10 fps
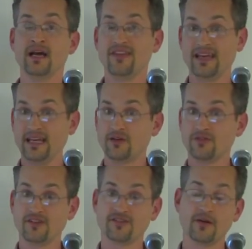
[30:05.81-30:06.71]
the
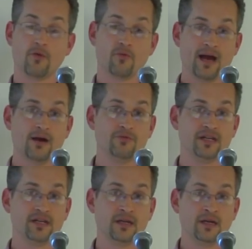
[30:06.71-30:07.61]
ecosystem around it